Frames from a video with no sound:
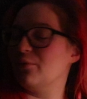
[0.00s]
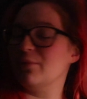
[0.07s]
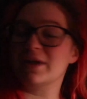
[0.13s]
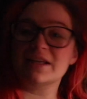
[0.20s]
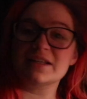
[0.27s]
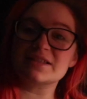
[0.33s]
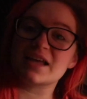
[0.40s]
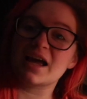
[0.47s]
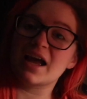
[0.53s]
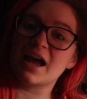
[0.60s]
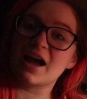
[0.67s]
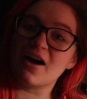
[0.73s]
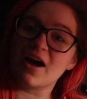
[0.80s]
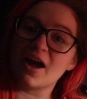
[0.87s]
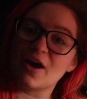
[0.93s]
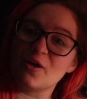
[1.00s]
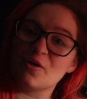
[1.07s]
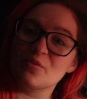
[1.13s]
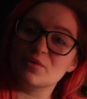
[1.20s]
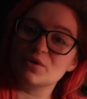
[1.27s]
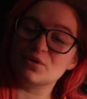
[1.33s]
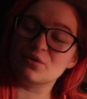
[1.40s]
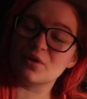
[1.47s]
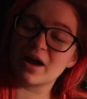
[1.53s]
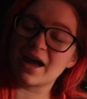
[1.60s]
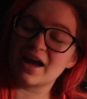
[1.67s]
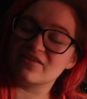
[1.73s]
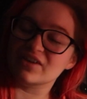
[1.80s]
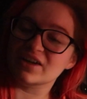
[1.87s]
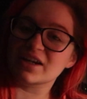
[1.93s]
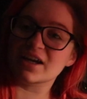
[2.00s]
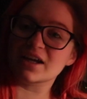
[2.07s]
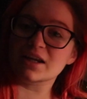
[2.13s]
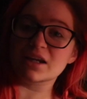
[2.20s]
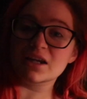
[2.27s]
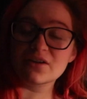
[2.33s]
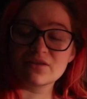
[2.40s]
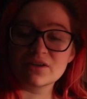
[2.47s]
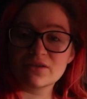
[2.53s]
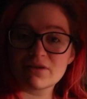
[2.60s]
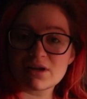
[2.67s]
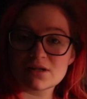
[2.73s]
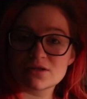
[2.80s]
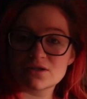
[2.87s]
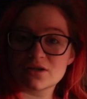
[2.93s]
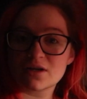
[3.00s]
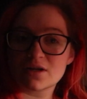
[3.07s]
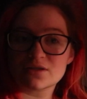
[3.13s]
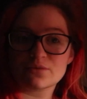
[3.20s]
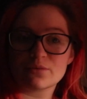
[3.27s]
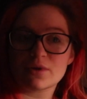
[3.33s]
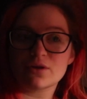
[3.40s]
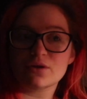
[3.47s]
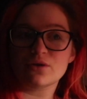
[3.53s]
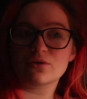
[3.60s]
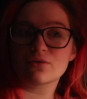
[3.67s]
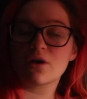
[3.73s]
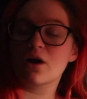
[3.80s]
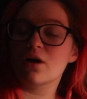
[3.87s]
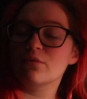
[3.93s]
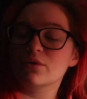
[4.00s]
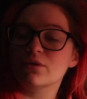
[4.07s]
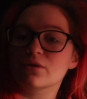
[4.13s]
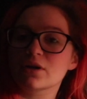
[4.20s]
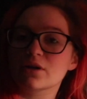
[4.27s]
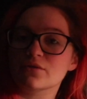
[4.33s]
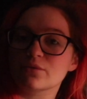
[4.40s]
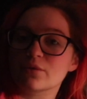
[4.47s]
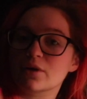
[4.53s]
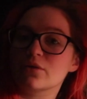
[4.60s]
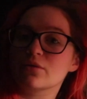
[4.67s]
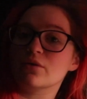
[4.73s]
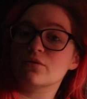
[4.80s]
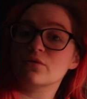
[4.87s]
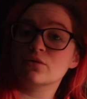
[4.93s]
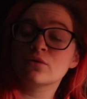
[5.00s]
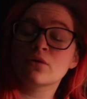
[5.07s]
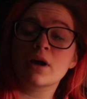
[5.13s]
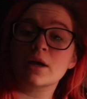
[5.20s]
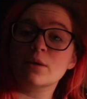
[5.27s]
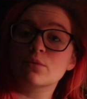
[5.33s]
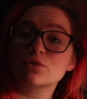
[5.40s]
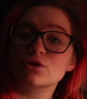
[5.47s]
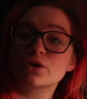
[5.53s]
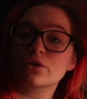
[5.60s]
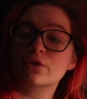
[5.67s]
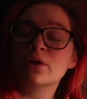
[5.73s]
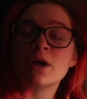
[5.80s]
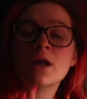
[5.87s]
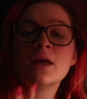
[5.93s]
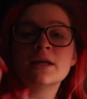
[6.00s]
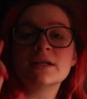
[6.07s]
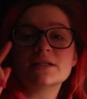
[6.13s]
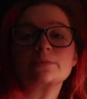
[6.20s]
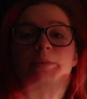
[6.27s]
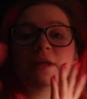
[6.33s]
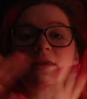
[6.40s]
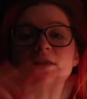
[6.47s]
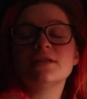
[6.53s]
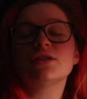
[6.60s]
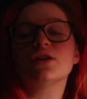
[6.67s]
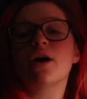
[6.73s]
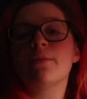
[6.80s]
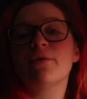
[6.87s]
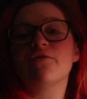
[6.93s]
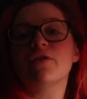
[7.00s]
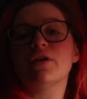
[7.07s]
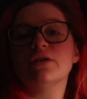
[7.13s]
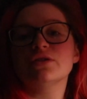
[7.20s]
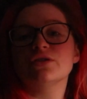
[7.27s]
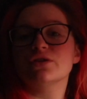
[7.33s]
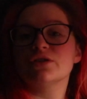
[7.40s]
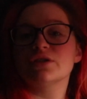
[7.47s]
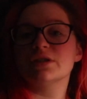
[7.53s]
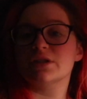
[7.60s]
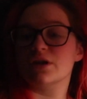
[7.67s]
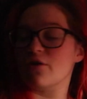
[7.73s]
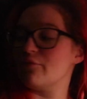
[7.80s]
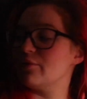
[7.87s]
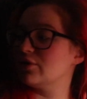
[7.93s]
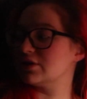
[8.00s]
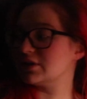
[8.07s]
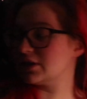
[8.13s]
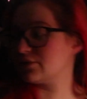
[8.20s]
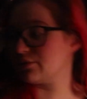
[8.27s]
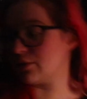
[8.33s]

means, I hope you are having a lovely Valentine's, whether you are with your loved one or if you're not able to, spend this time and focus on yourself, because that's